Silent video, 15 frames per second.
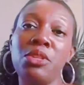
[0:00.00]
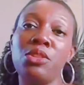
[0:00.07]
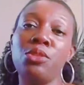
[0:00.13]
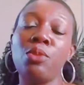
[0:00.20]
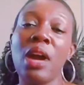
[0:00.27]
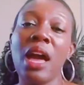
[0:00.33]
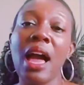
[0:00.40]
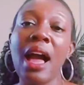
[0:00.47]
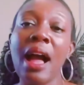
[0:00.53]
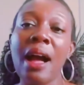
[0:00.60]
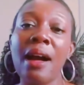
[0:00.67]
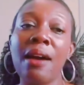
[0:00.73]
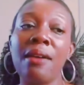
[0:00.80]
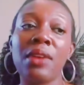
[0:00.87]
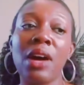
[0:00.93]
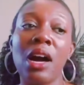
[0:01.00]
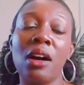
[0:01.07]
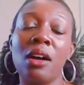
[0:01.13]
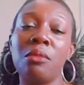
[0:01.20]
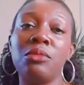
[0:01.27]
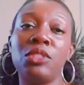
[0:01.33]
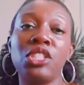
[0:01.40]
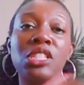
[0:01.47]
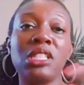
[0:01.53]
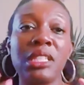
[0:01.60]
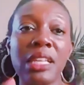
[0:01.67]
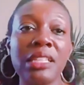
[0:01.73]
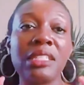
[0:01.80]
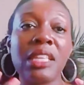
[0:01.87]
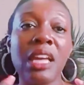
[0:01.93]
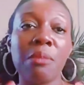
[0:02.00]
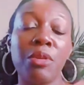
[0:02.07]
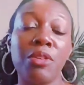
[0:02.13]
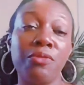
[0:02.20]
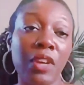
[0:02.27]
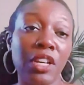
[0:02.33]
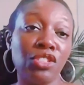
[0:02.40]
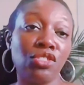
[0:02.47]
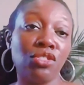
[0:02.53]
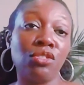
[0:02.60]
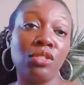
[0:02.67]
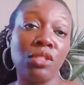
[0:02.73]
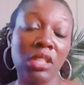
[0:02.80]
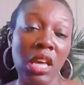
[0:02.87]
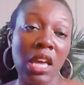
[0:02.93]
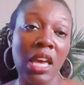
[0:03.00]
you have um, just things that professionals